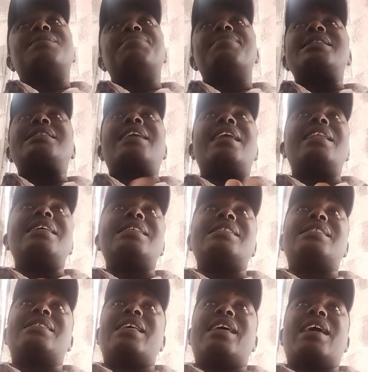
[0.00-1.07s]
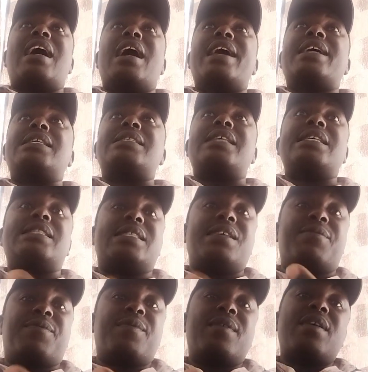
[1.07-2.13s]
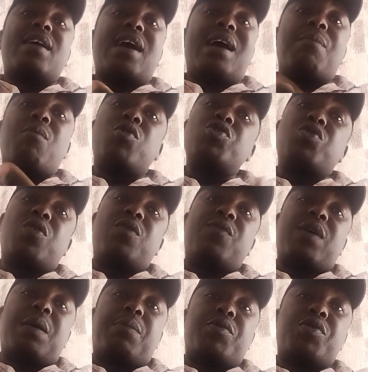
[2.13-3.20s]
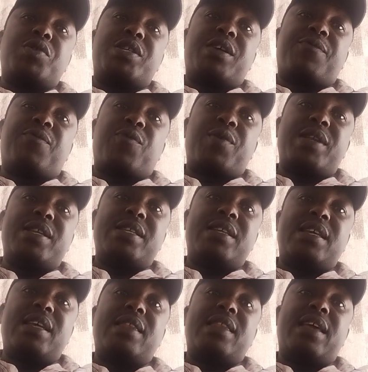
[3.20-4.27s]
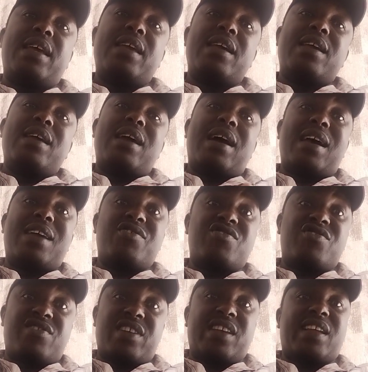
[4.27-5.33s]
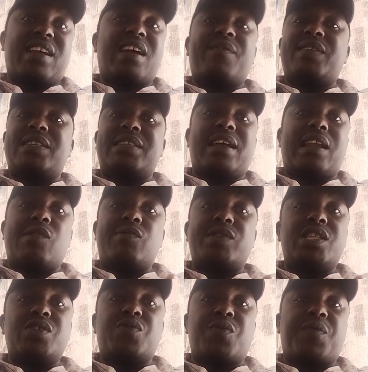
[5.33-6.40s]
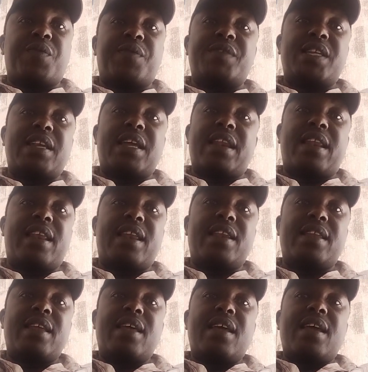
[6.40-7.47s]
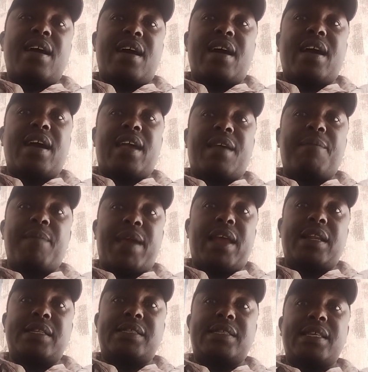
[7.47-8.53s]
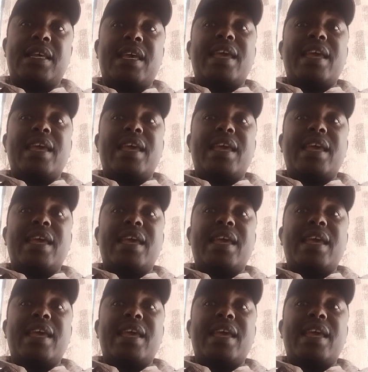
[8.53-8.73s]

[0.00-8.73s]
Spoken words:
Basically, it's a excessive amount of amniotic fluid in the uterine cavity, around to 1500 mLs.